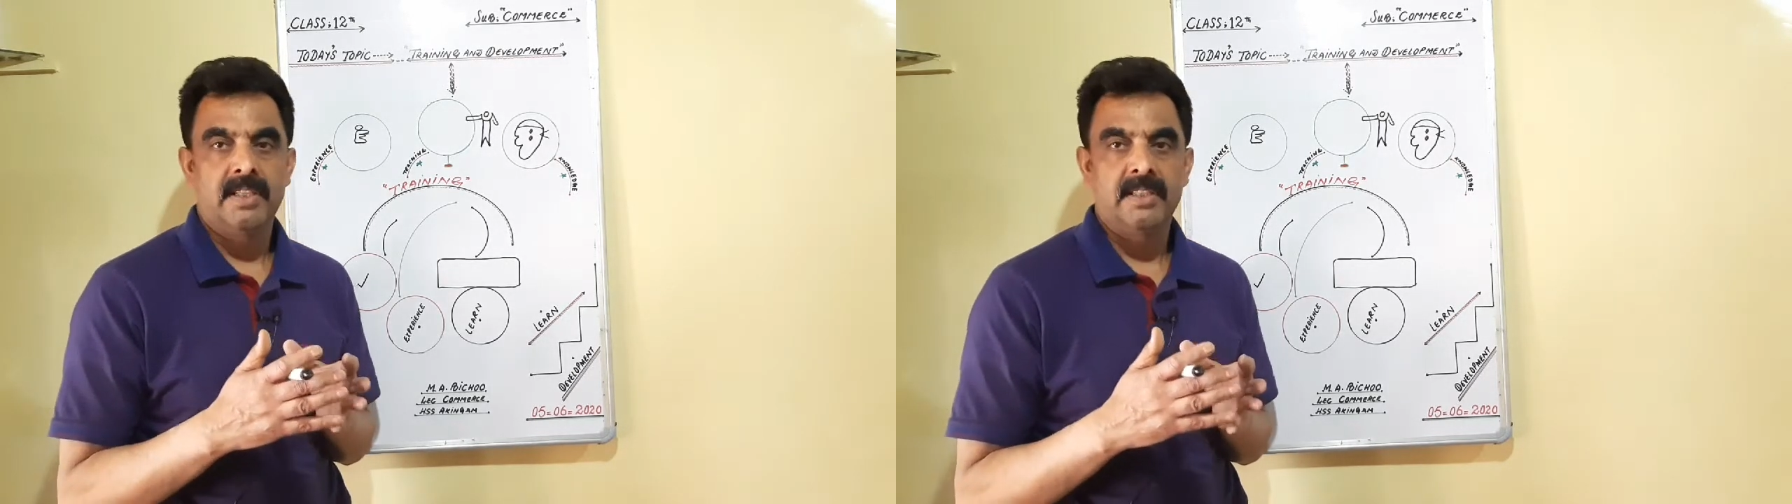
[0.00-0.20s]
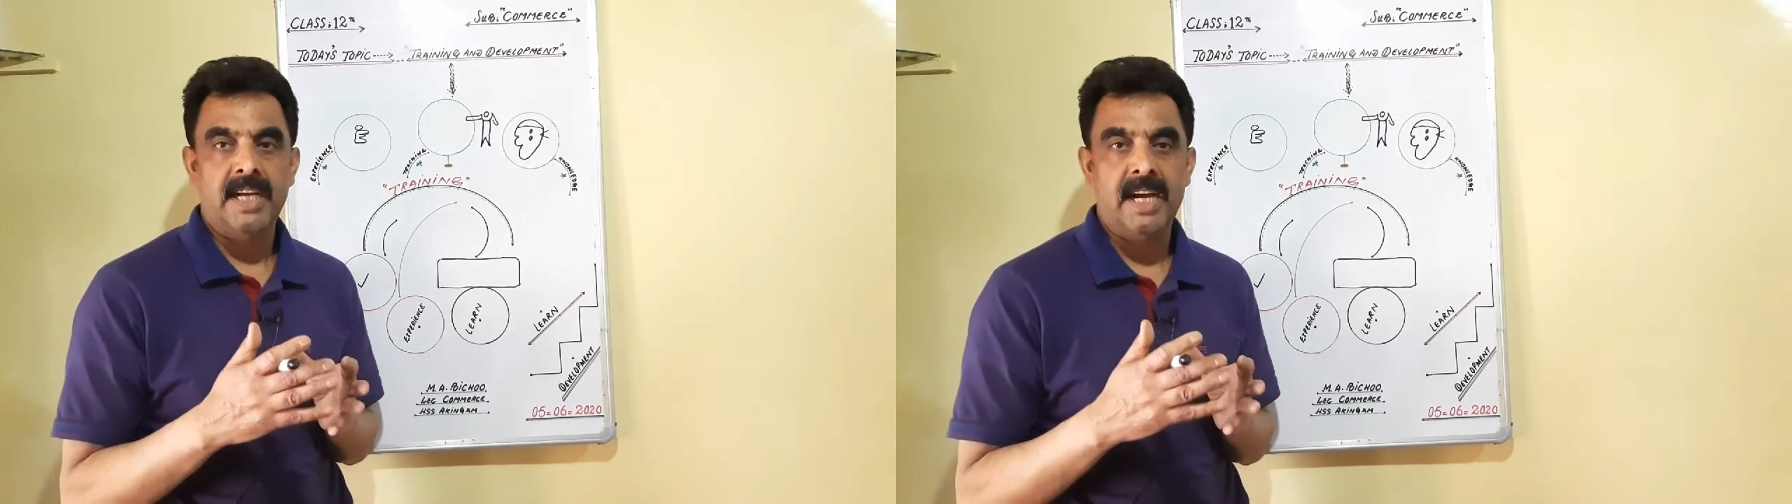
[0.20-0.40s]

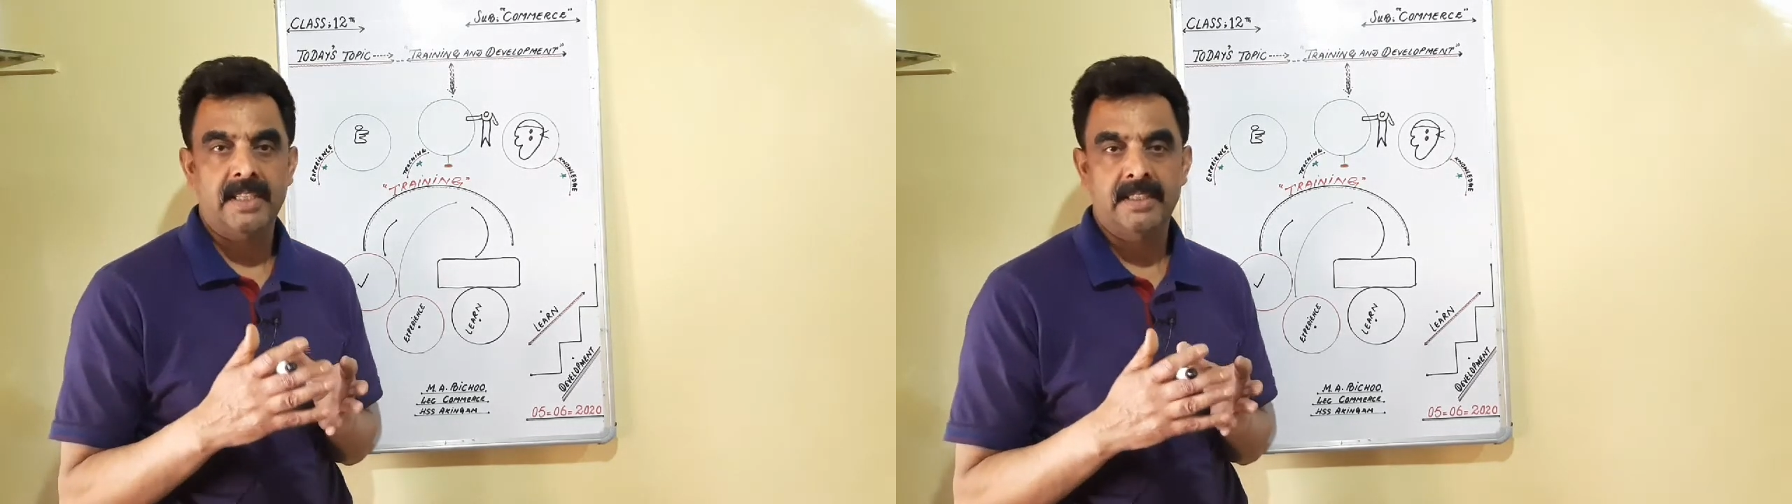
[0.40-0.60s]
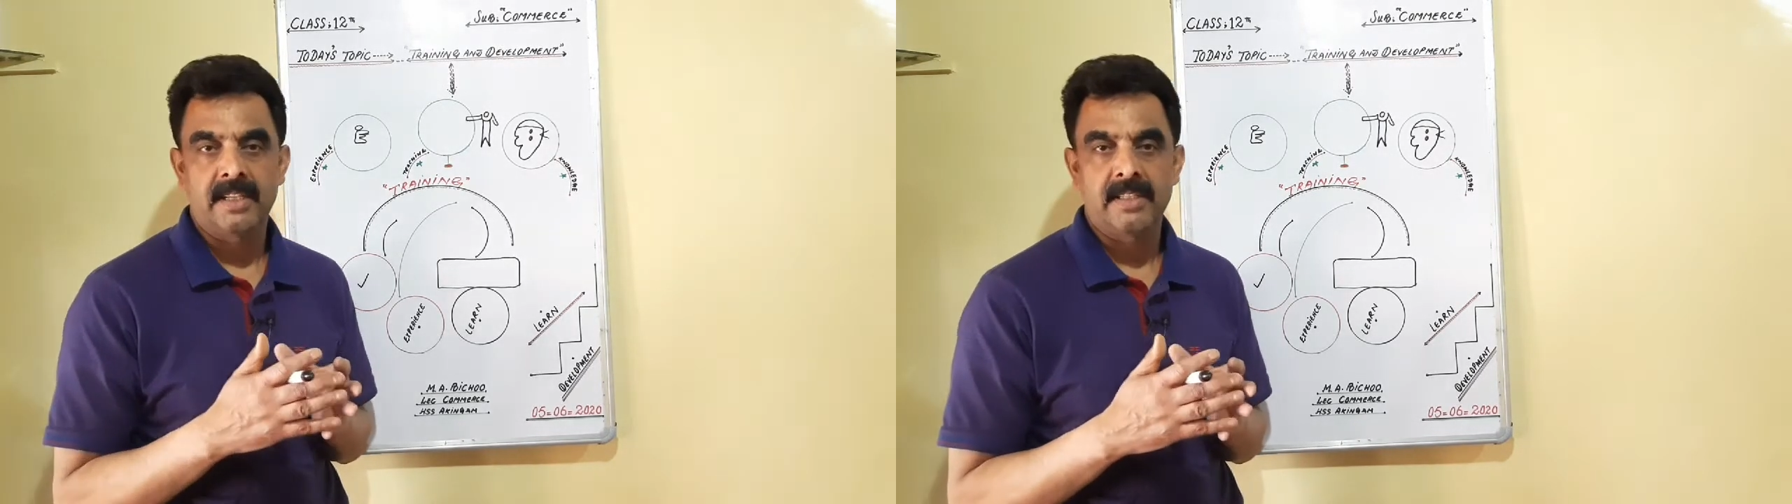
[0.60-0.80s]
the
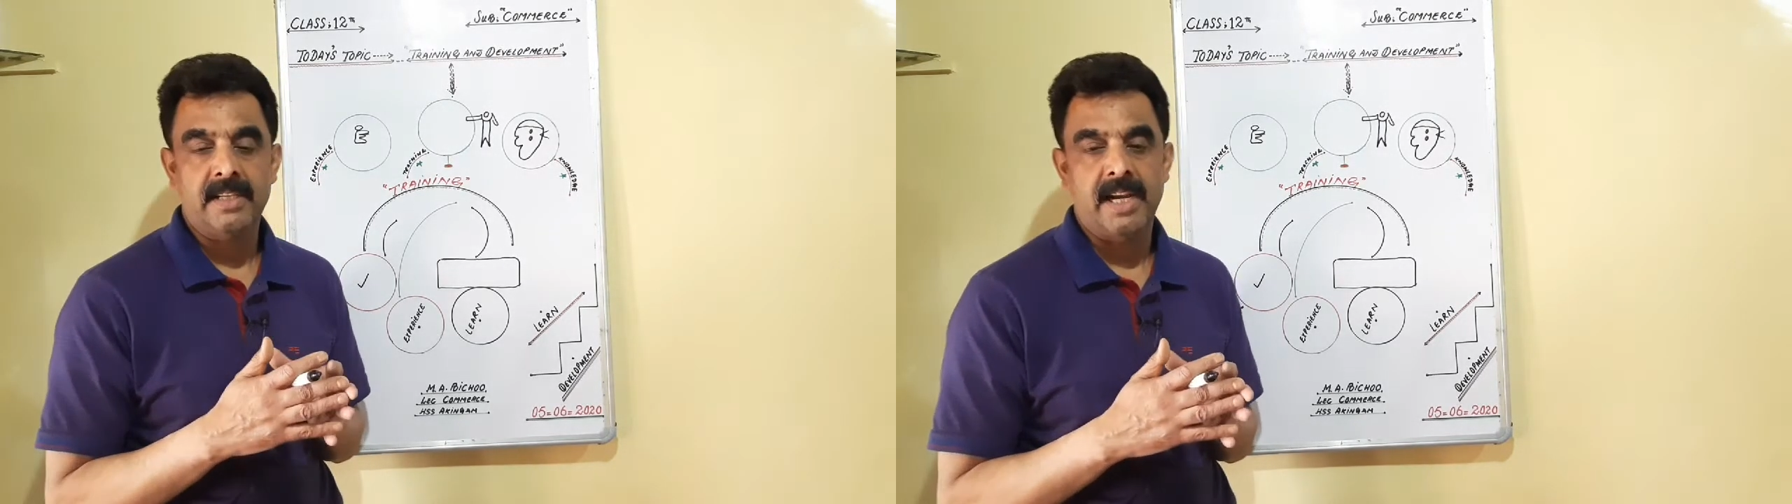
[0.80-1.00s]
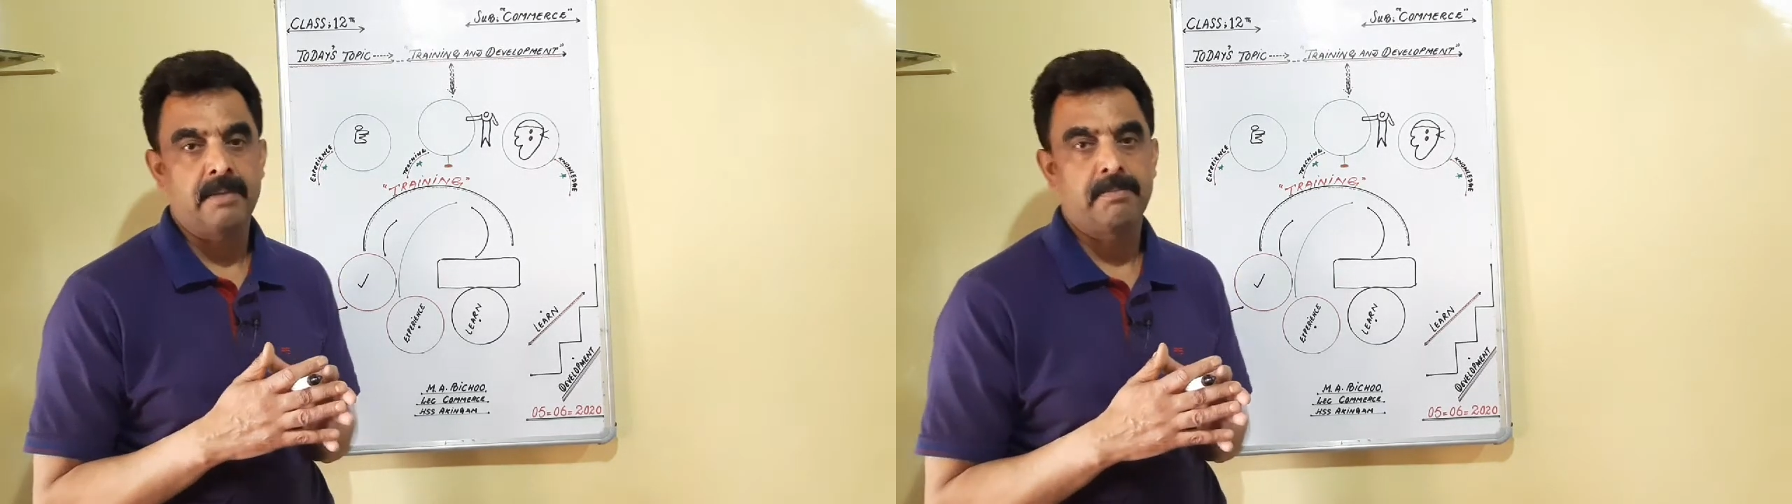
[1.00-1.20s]
hustles
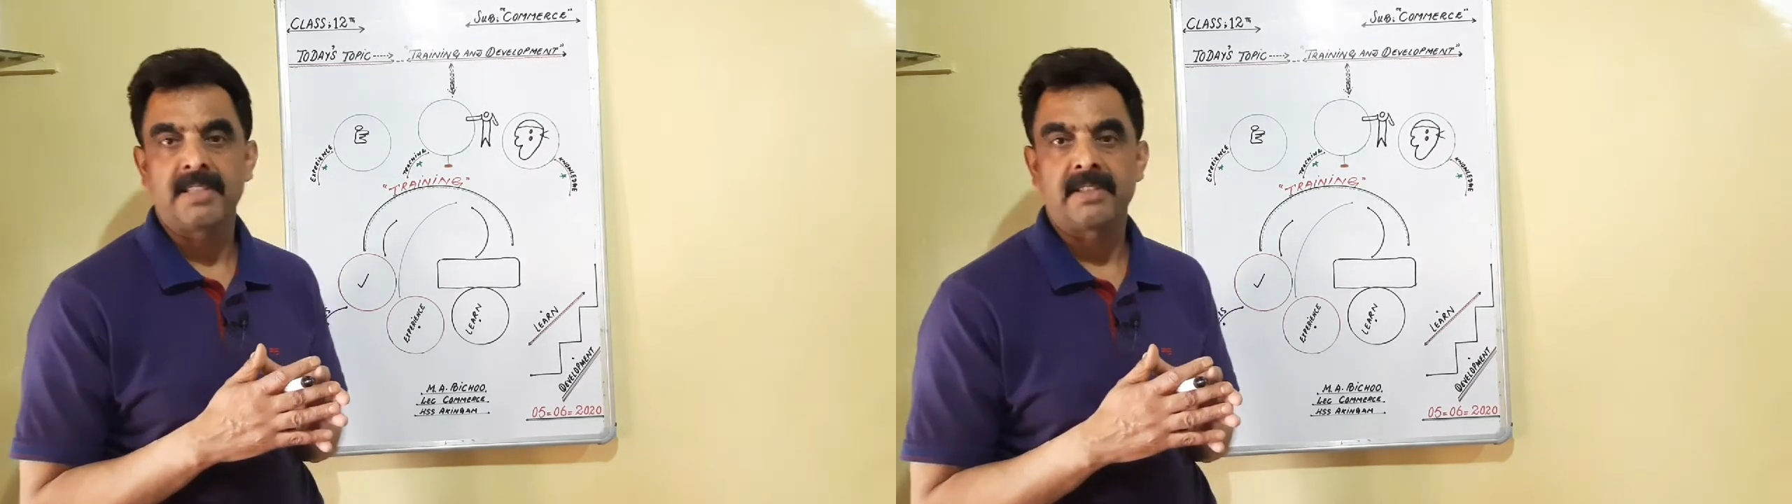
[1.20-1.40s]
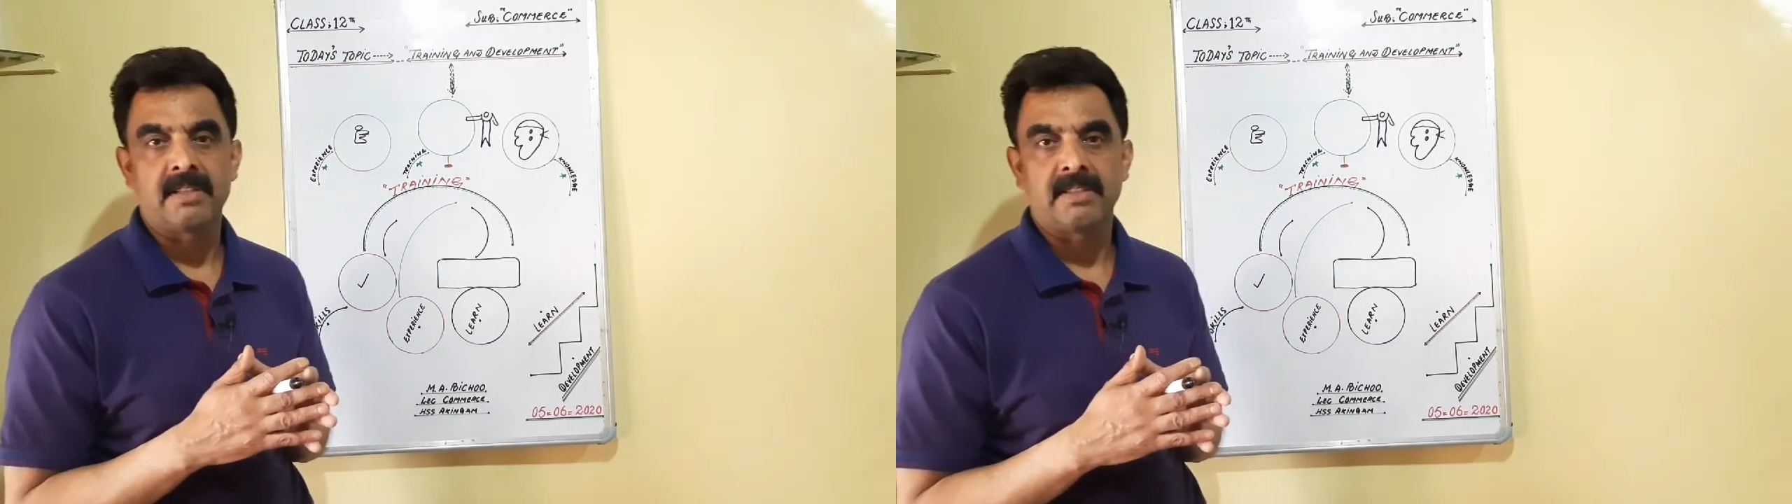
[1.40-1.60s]
and
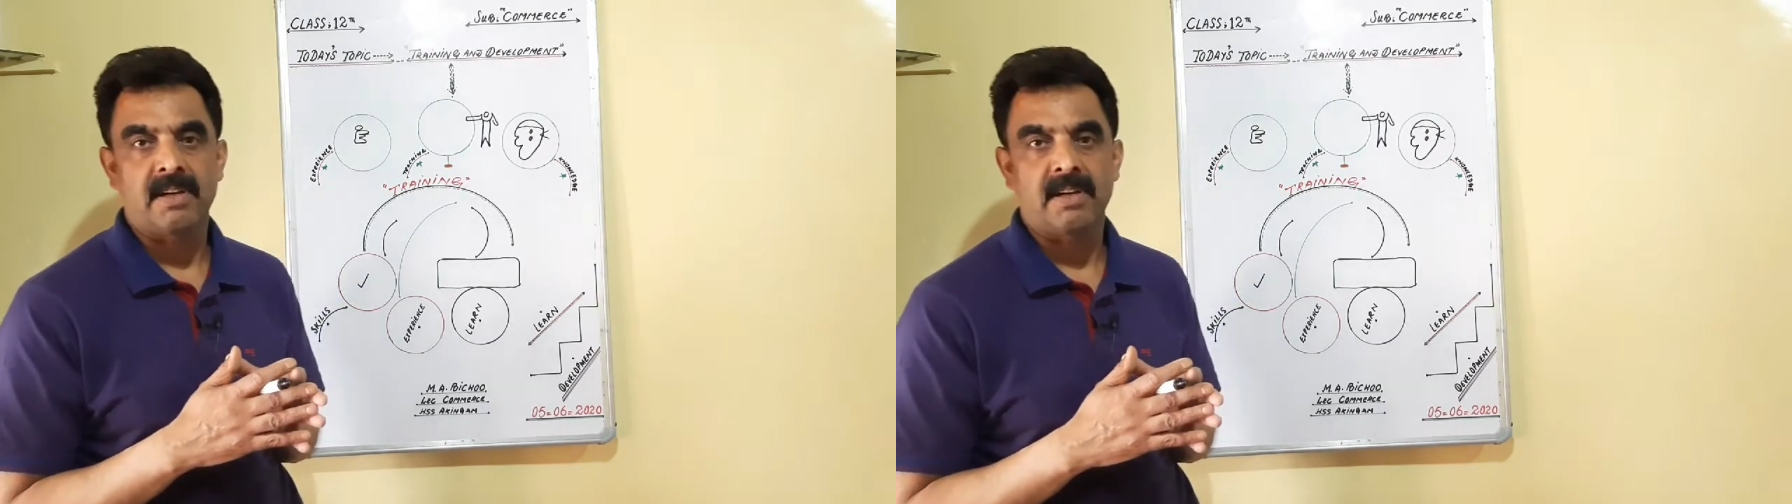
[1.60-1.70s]
bustles